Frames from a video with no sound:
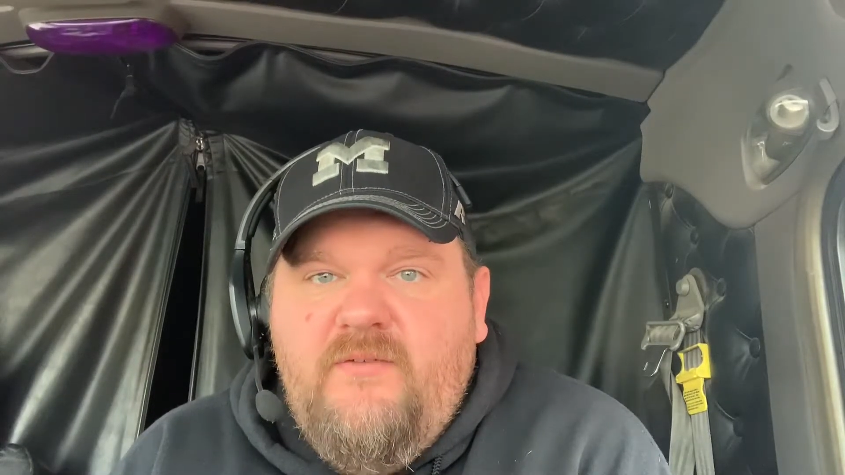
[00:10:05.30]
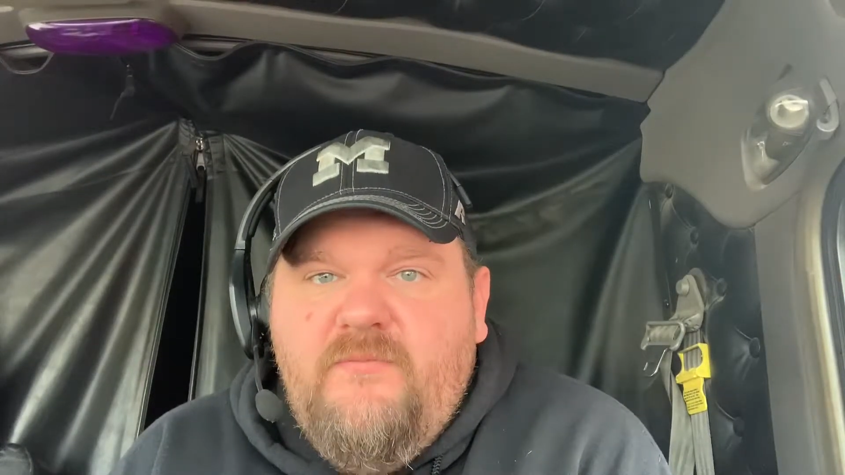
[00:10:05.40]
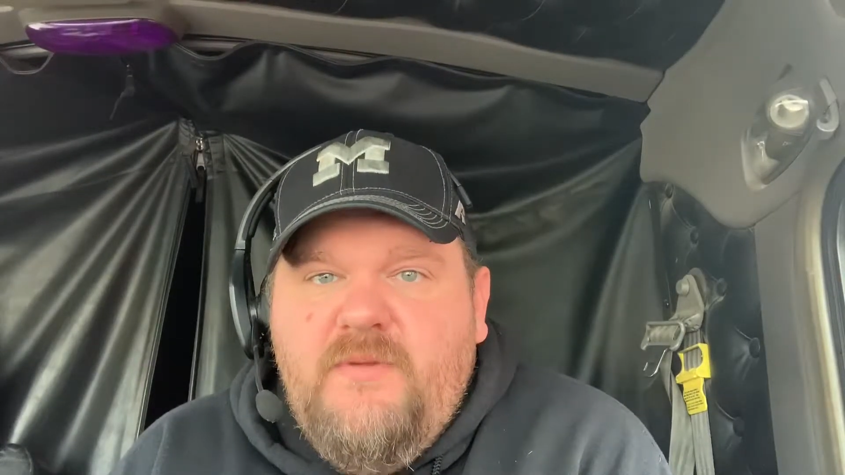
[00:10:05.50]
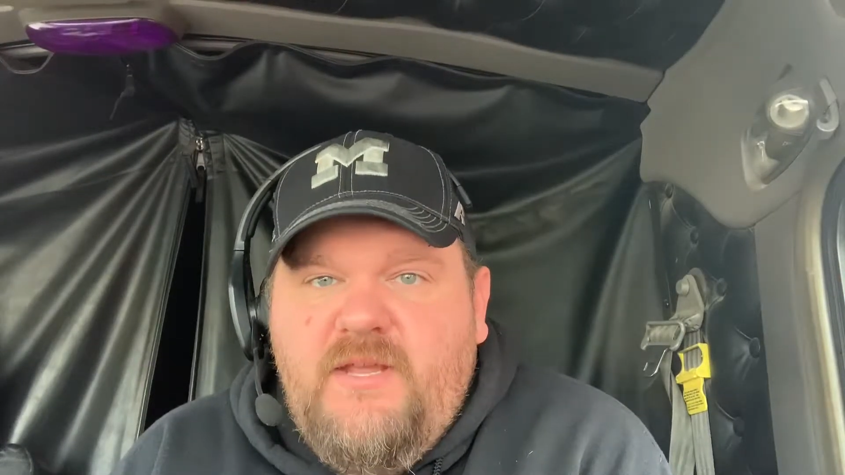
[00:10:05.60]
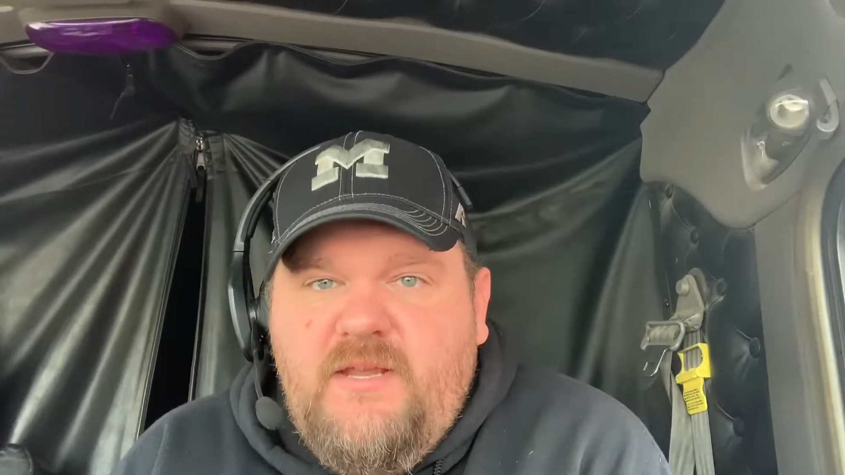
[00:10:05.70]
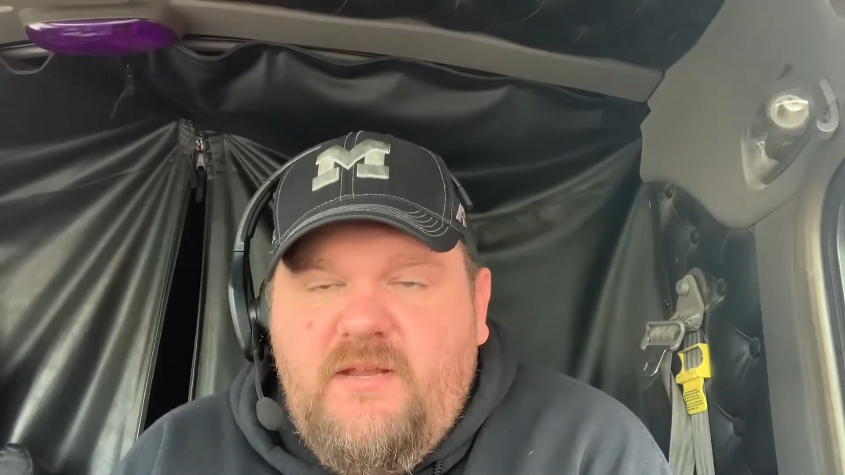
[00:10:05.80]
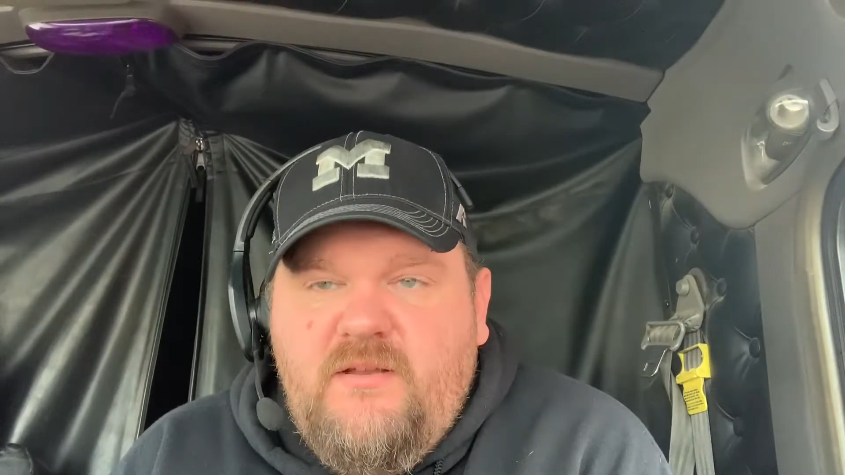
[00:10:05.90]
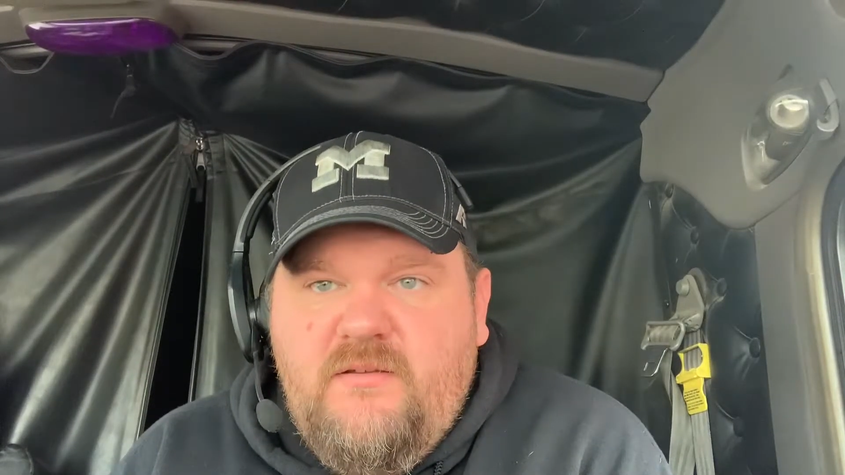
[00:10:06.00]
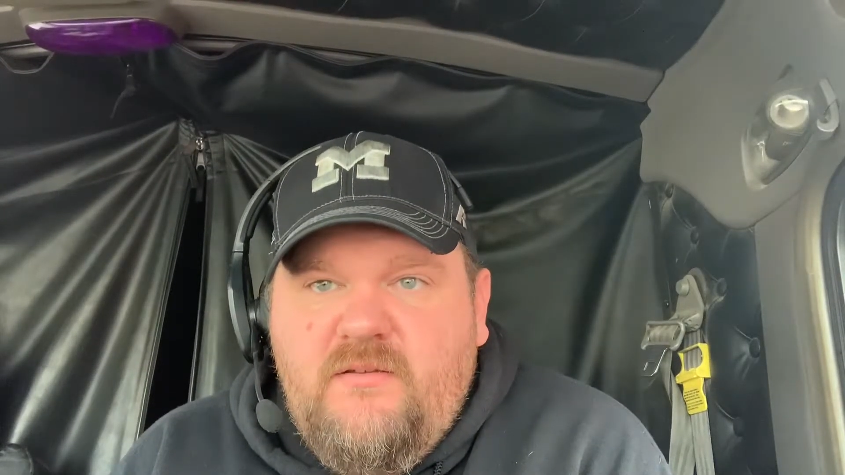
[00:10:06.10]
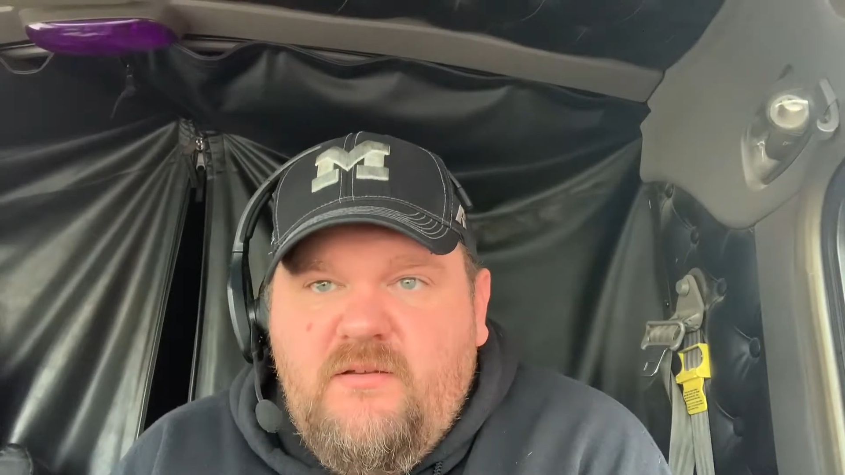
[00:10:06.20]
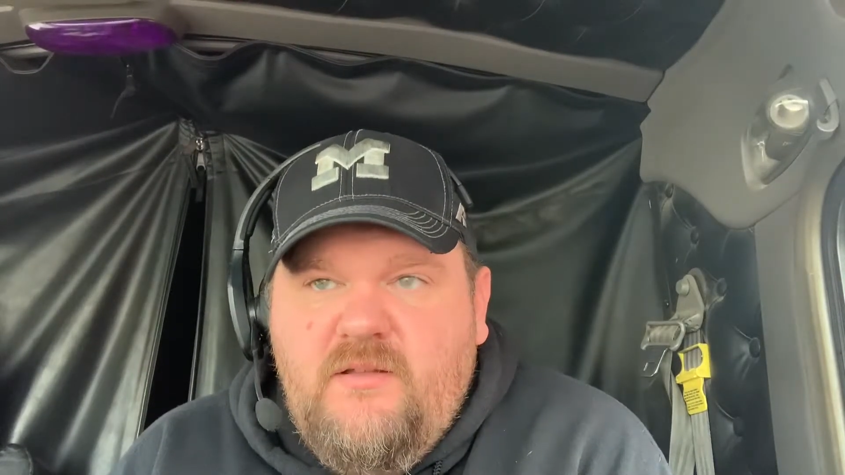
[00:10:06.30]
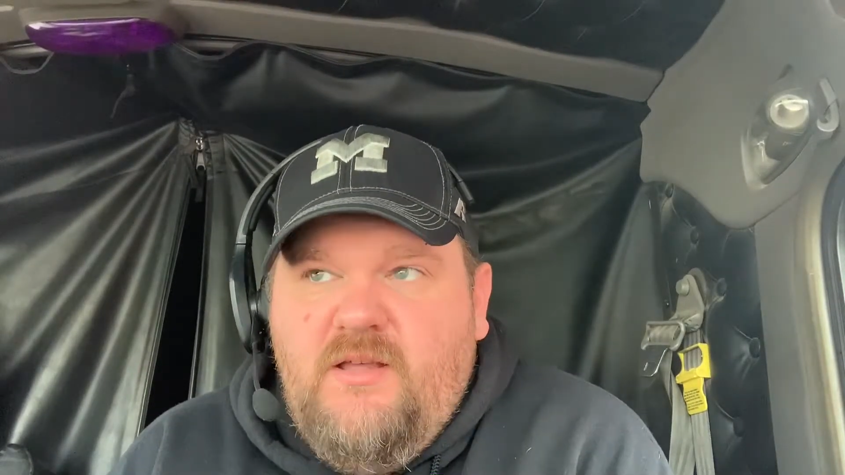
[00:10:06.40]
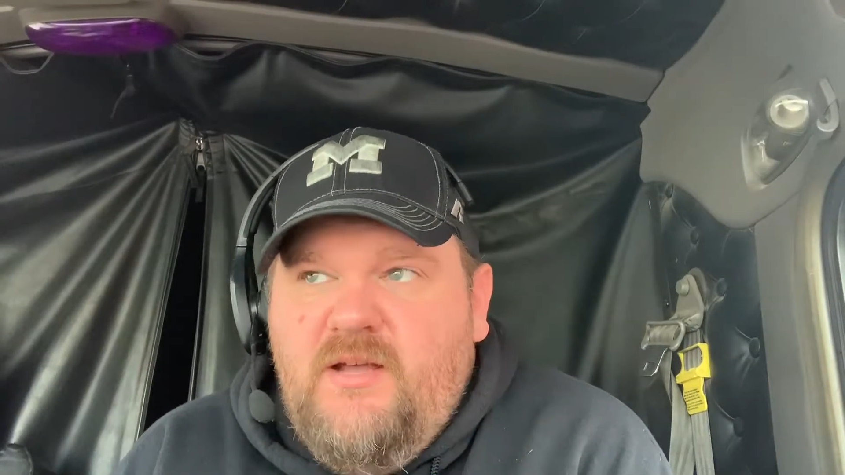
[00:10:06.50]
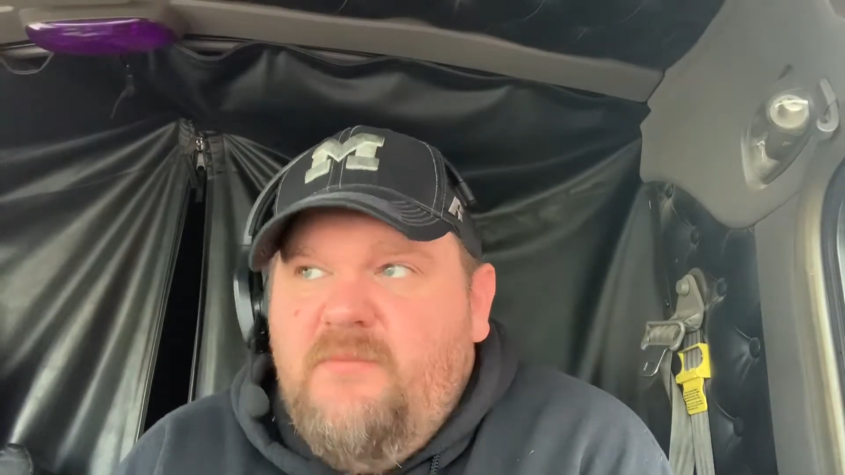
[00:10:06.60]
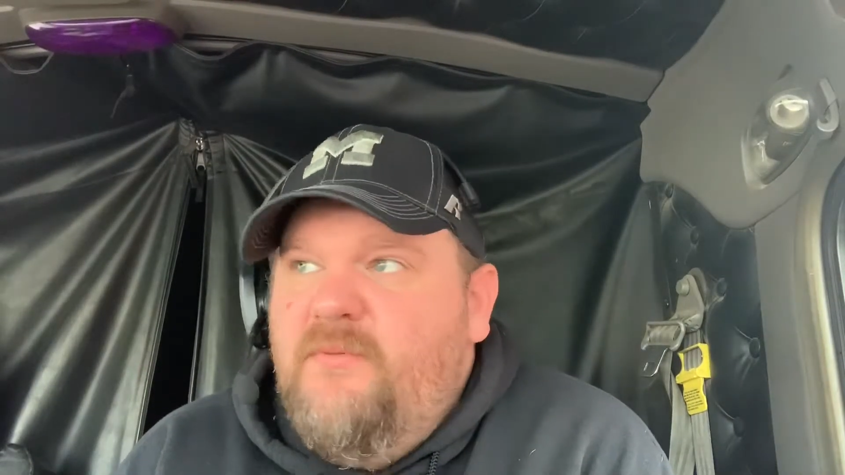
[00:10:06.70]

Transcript: made a lot of